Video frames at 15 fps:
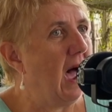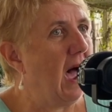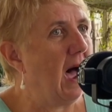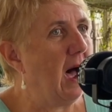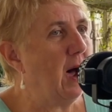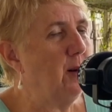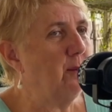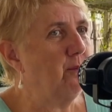
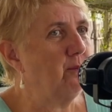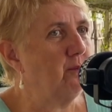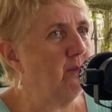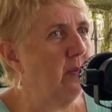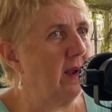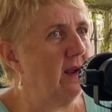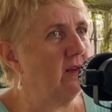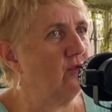Um,
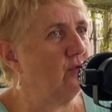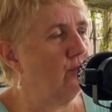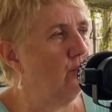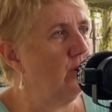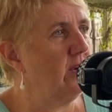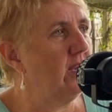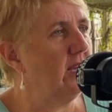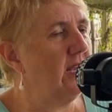but it's
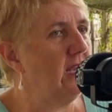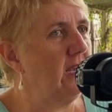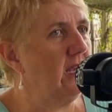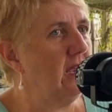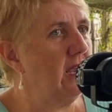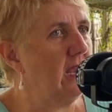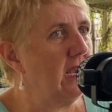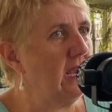
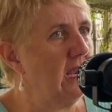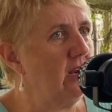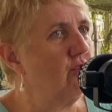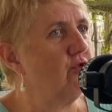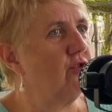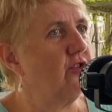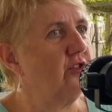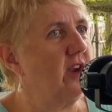really
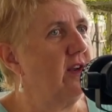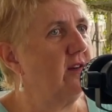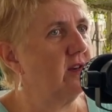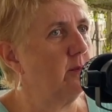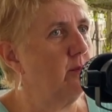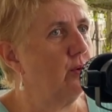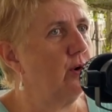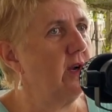interesting
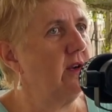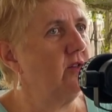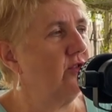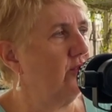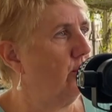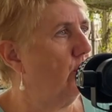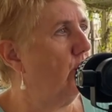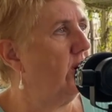to bring
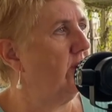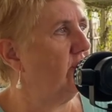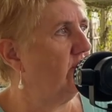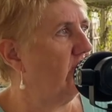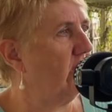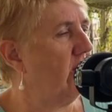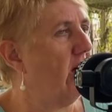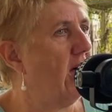stories
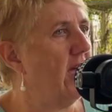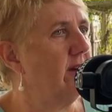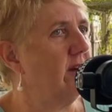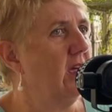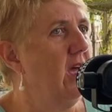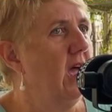to light